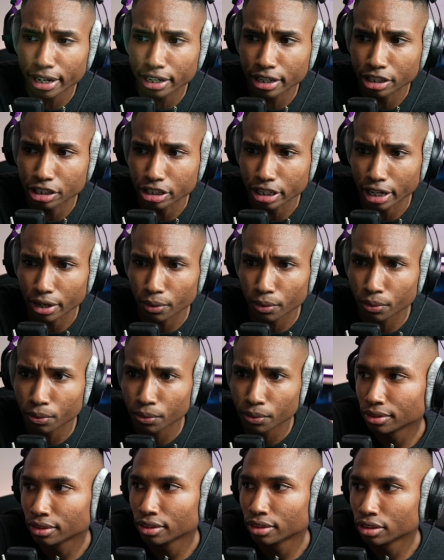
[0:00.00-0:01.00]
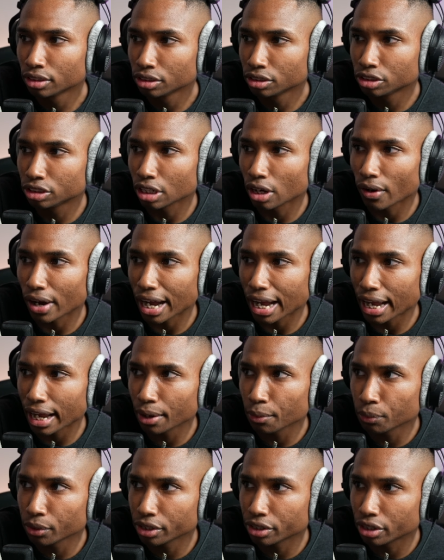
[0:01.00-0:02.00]
in general. So I
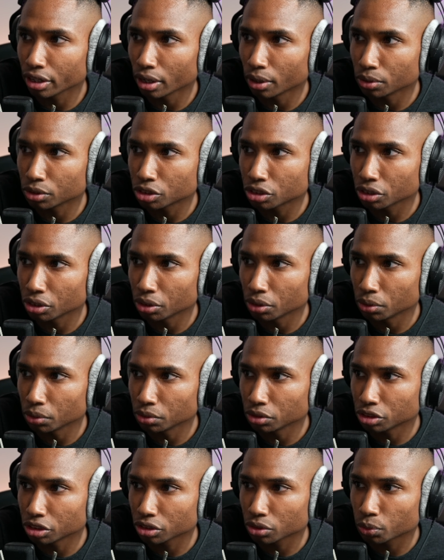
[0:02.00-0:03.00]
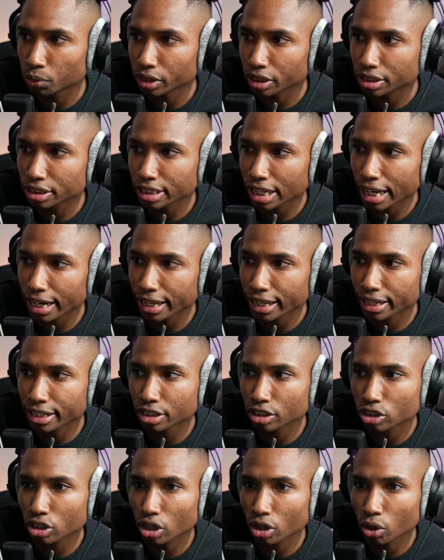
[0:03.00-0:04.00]
would go to just quick
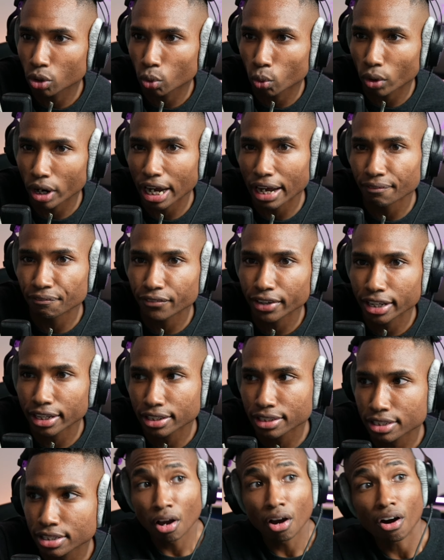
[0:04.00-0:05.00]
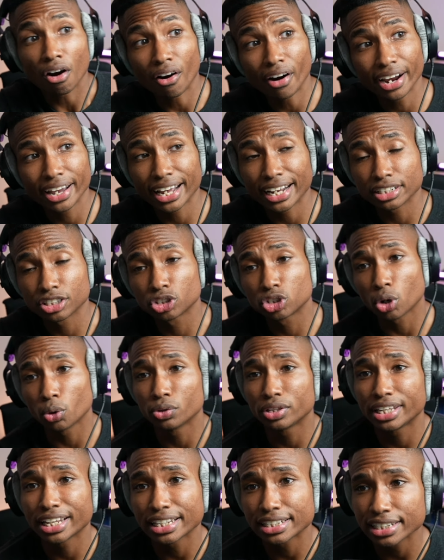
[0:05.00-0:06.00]
settings, graphics. All right, guys. So
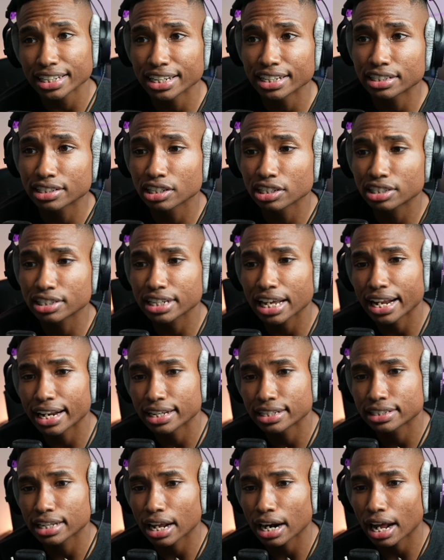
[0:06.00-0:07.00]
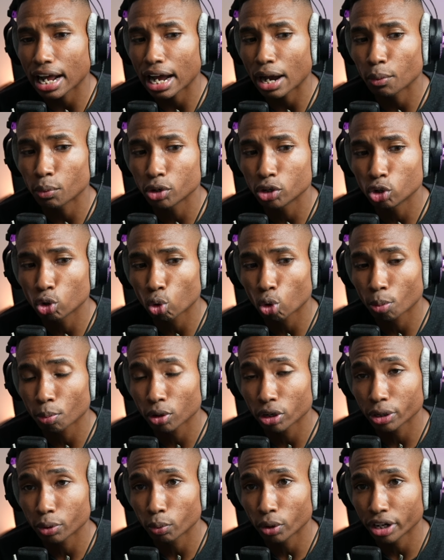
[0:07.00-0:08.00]
this is the settings that I would
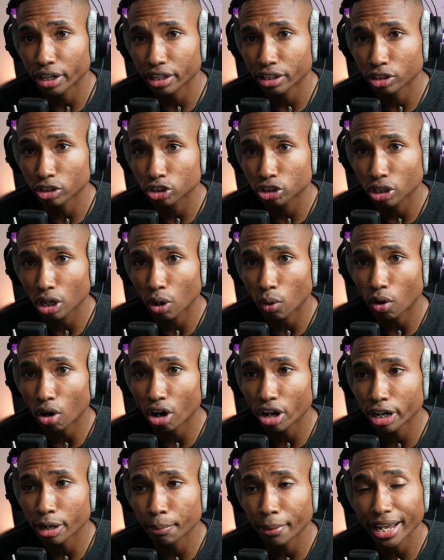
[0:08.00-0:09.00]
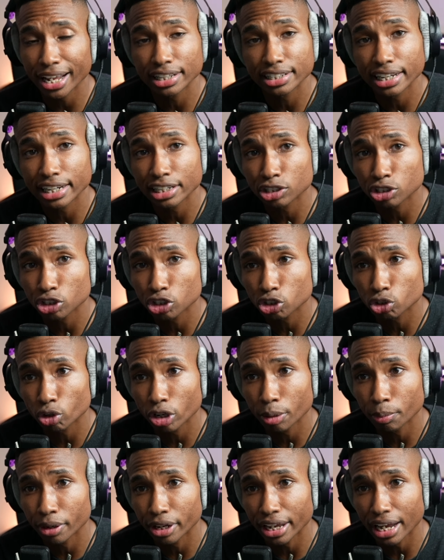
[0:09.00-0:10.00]
normally run here. So on-demand texture
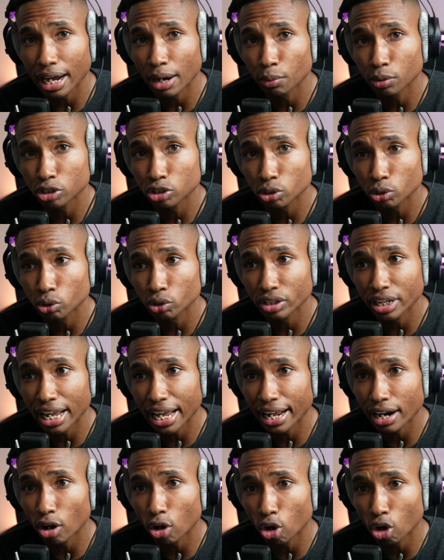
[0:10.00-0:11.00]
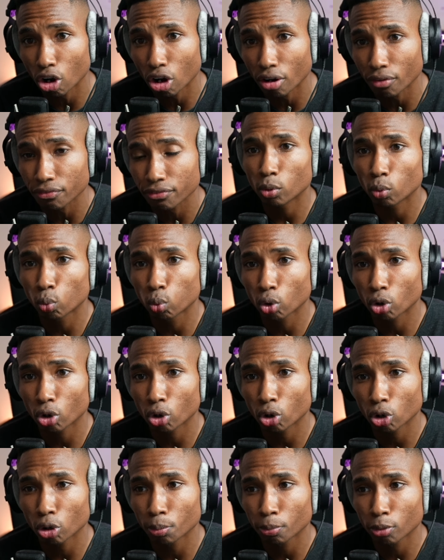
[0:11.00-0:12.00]
streaming, I would turn that off.
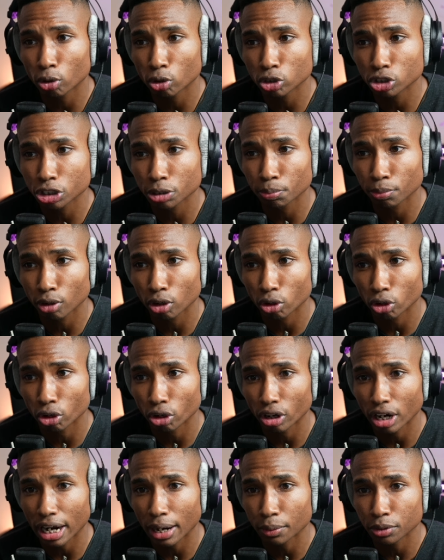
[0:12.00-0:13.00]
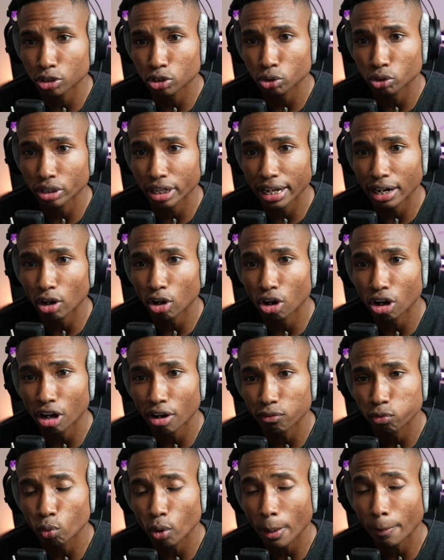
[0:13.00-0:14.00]
World motion blur, I would turn that
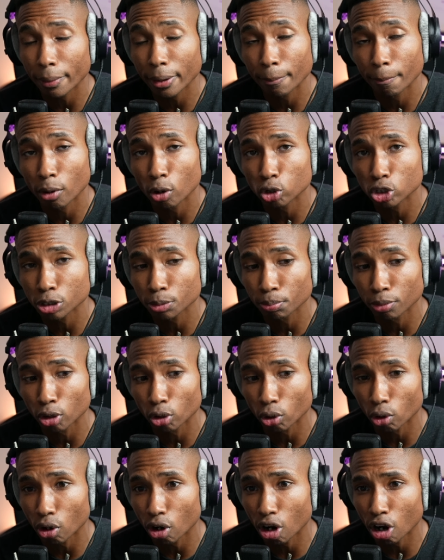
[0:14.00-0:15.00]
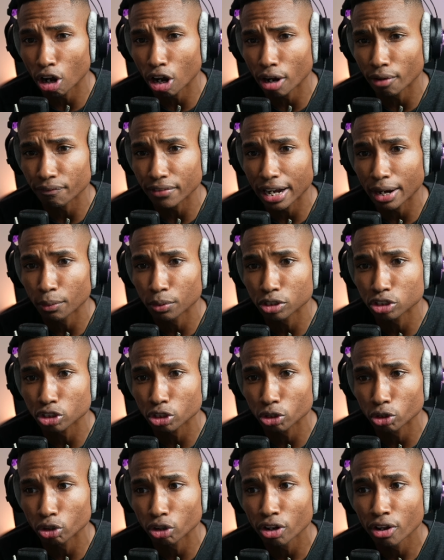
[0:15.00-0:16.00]
off. Weapon motion blur off. I would
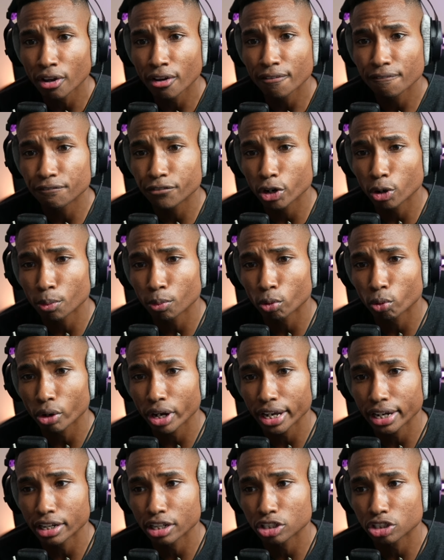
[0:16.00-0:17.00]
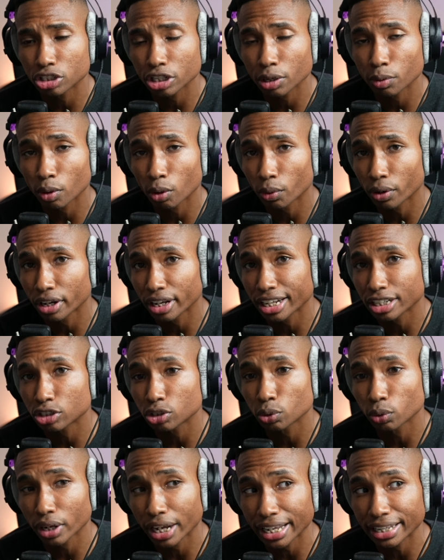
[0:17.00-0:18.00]
turn film grain to 0 unless
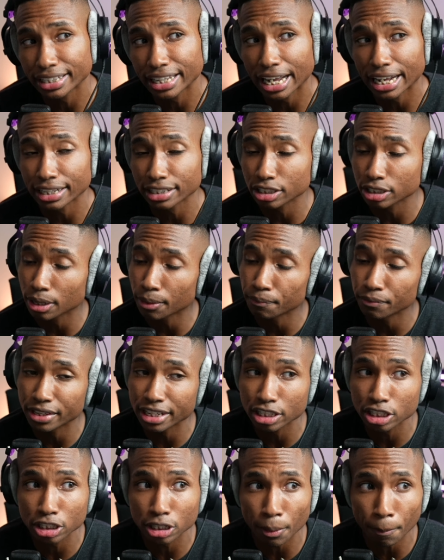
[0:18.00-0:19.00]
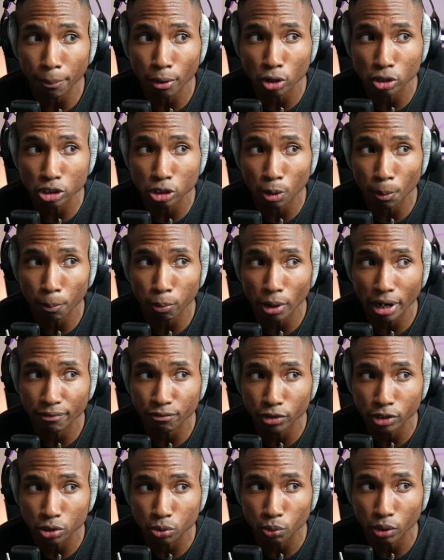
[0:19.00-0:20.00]
you like that. This is a personal
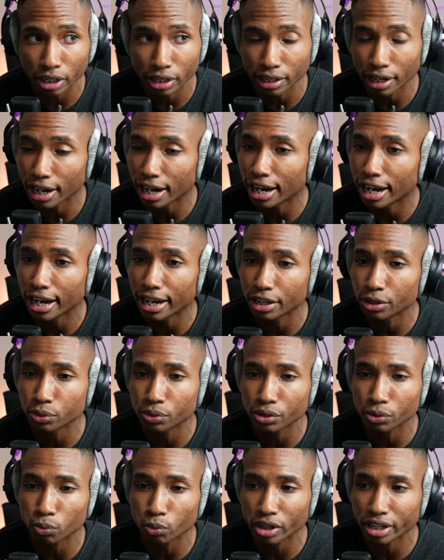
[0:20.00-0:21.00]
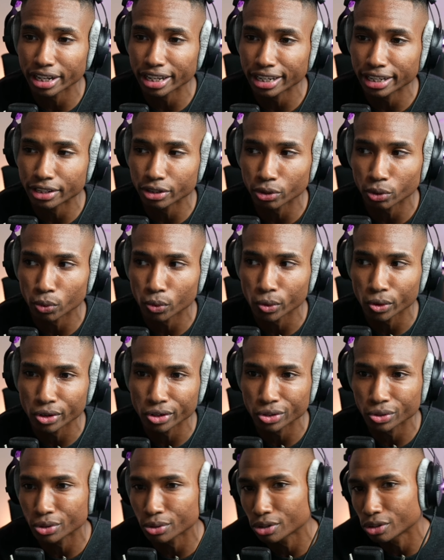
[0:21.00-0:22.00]
preference one. You could run either or.
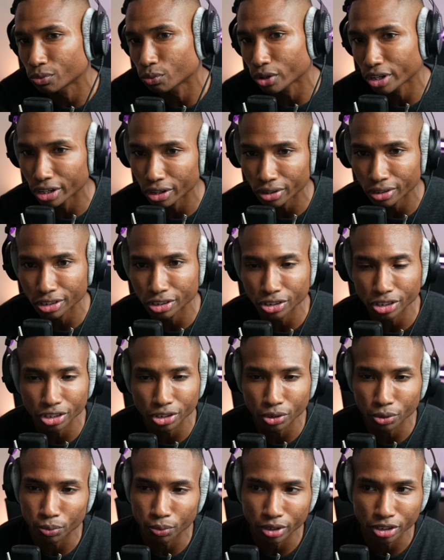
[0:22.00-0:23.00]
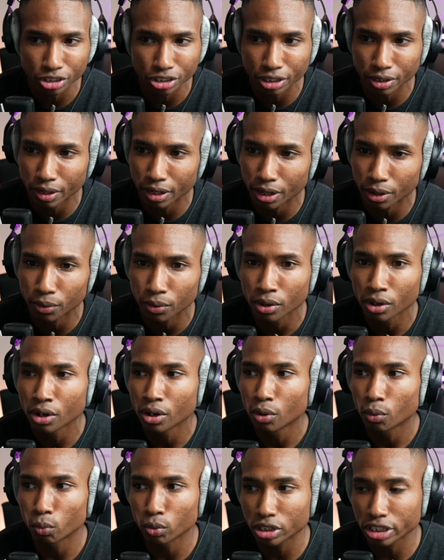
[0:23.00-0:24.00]
You could run 100. You could run 0.
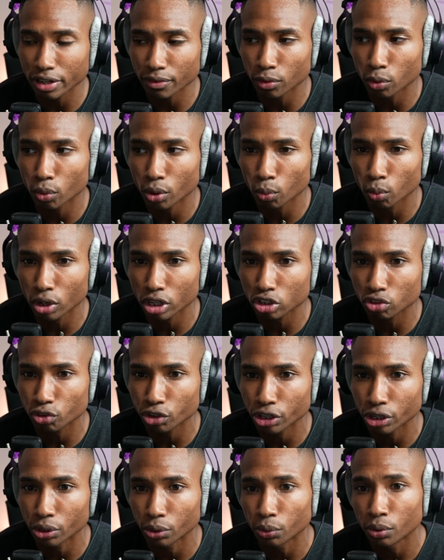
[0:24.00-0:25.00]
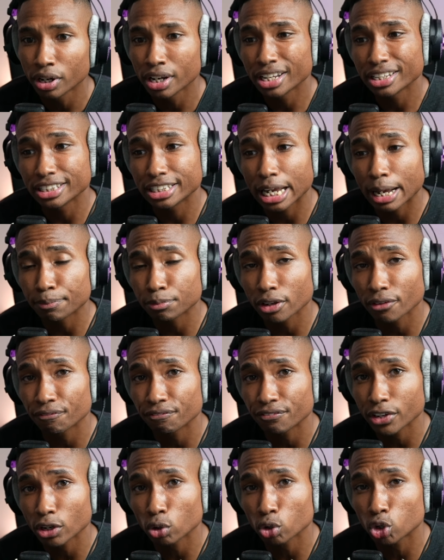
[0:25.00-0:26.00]
Whichever one works for you. Depth of
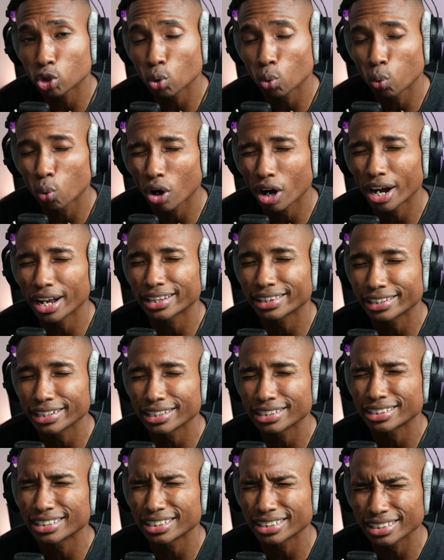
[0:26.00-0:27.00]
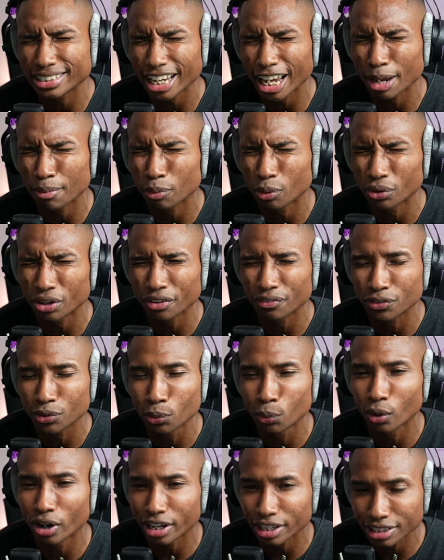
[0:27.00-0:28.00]
field, you want this disabled if you
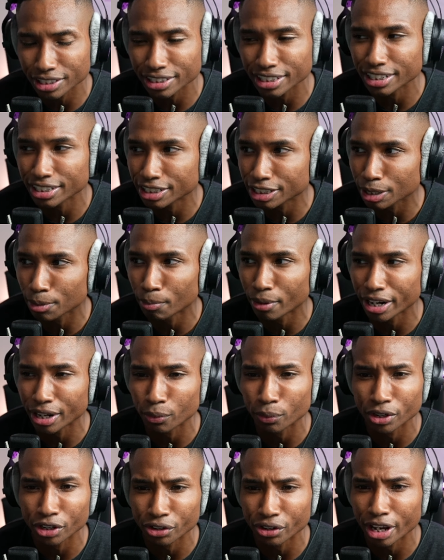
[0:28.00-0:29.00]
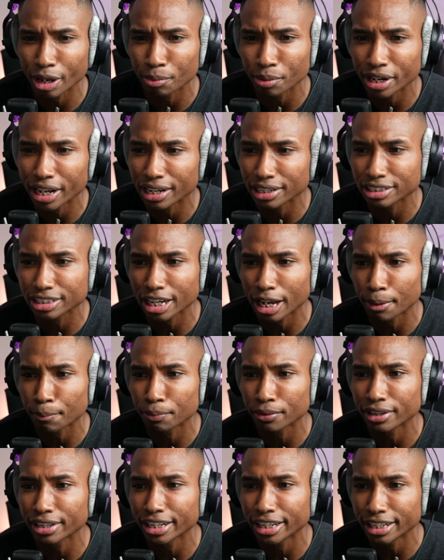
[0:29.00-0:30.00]
want to see somebody when you're aiming down sight,
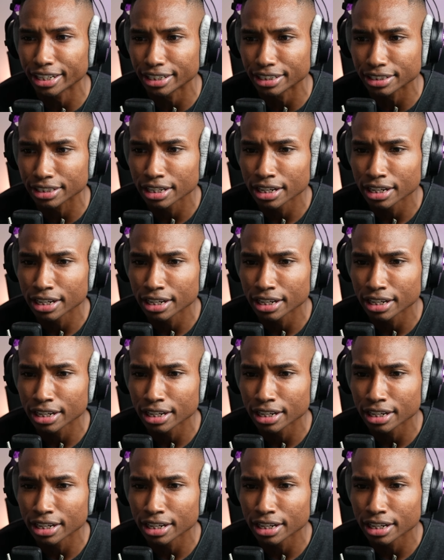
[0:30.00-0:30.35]
please.